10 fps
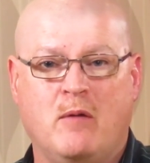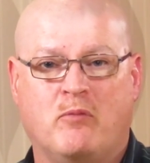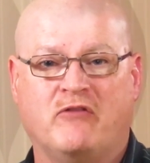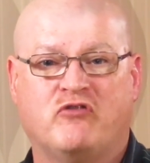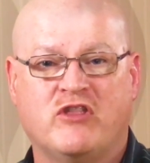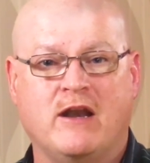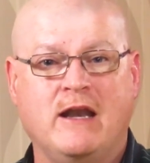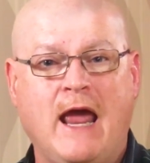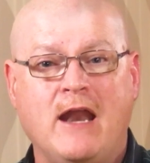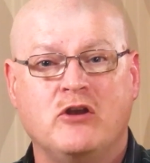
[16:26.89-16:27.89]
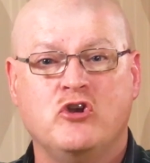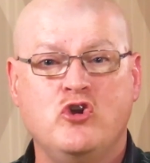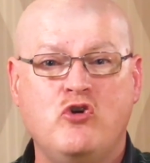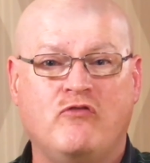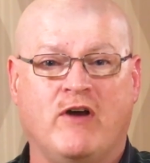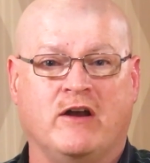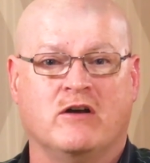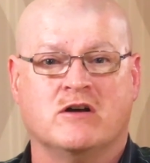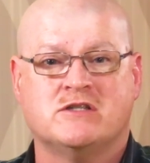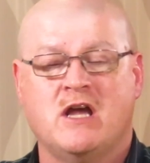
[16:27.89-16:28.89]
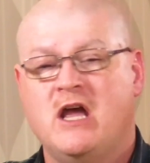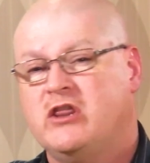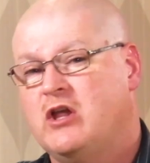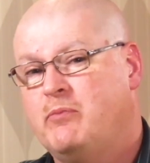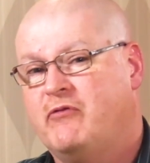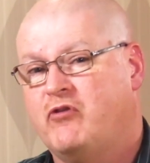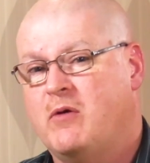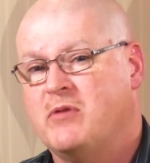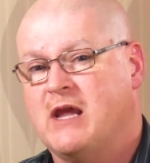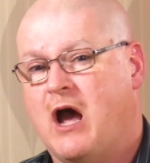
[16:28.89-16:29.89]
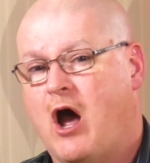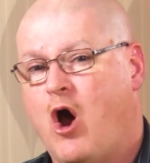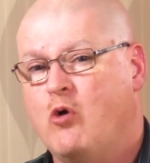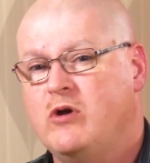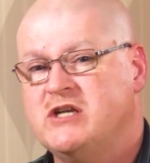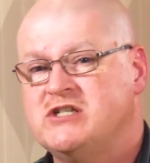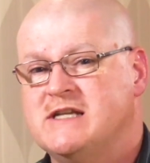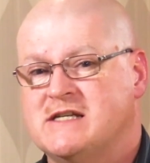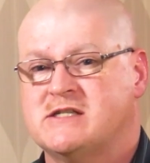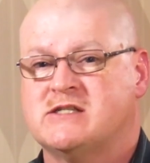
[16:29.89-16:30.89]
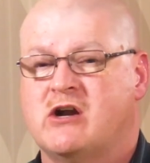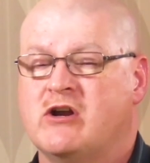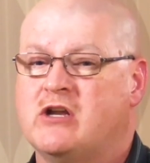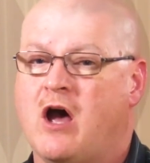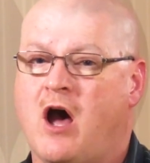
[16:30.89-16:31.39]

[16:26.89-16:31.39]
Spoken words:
But for the net new vendors, they'll perform the outreach necessary to